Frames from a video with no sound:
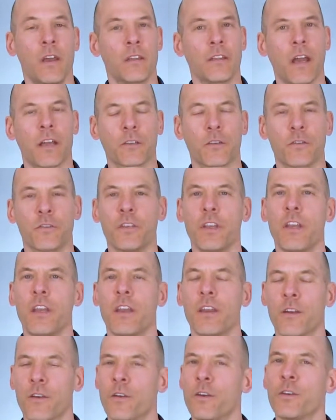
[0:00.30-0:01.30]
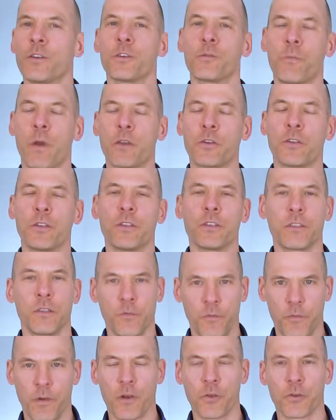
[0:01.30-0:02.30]
Doctor Z here, specialist
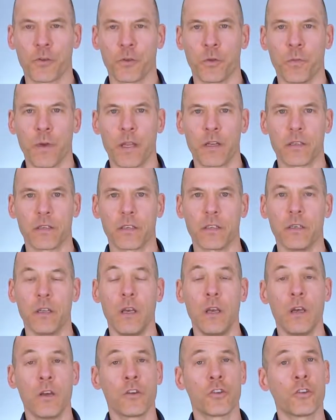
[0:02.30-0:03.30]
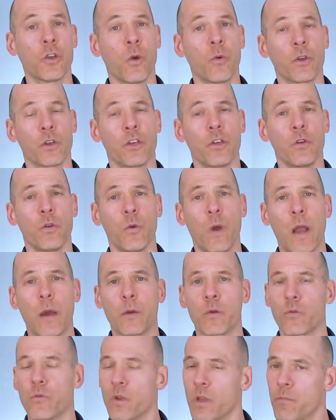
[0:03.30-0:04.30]
in functional medicine, showing you how
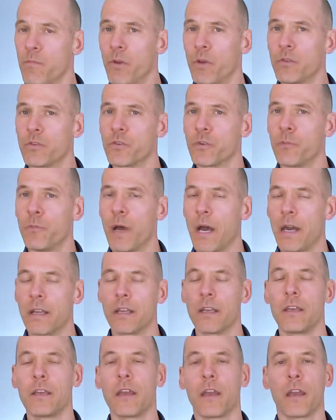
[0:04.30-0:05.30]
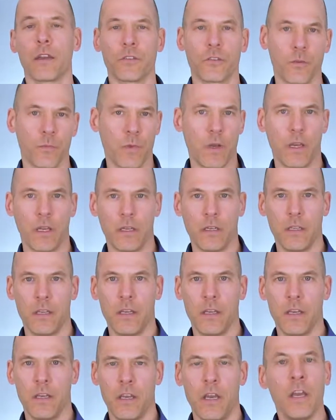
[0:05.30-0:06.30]
to rebuild your body and your mind.
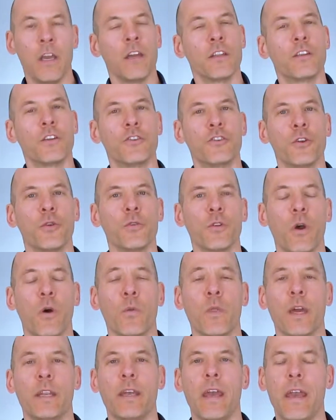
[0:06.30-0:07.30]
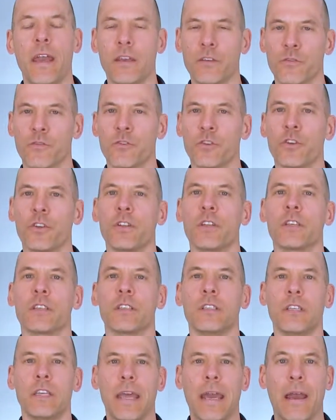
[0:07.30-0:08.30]
Did you know that estrogen is
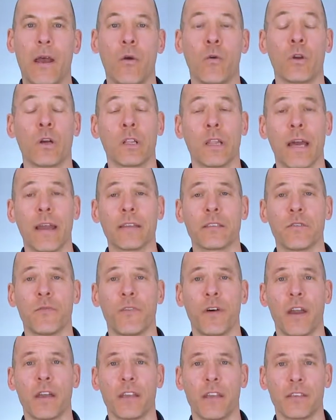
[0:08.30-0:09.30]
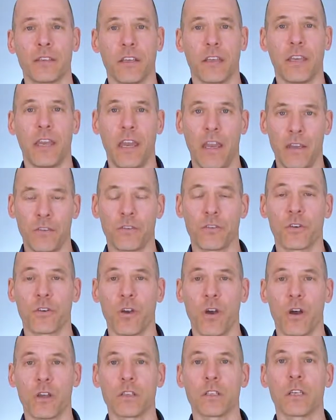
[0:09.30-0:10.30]
now classified as a
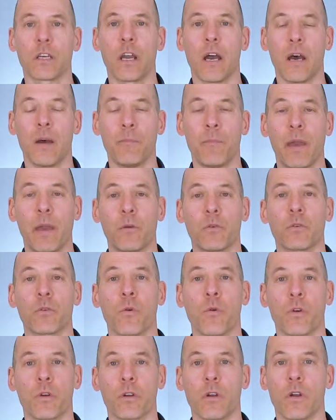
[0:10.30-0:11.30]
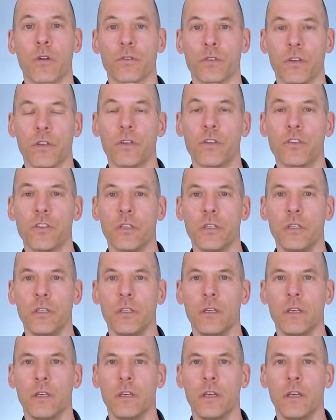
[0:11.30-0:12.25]
cancer-causing compound or carcinogen?